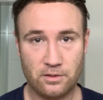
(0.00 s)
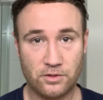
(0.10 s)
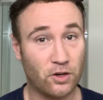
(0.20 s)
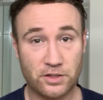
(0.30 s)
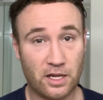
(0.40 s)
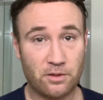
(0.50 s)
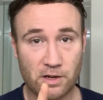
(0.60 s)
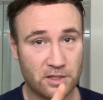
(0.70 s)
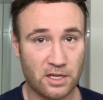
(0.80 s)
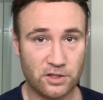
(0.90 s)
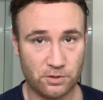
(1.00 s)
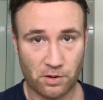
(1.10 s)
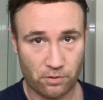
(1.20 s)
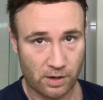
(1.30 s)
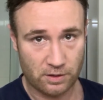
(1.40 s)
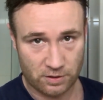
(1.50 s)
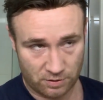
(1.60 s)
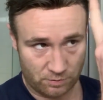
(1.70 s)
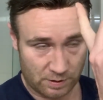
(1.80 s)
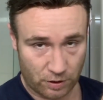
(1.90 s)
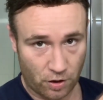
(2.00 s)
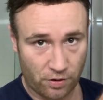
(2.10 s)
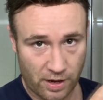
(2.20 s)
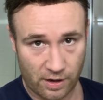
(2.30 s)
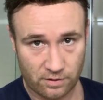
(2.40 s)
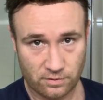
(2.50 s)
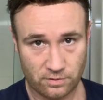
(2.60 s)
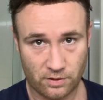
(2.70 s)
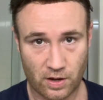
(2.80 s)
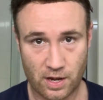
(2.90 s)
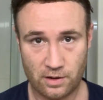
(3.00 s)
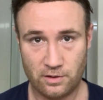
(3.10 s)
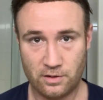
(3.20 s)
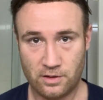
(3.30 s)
Don't tell them I sent you, by the way, but go there, okay?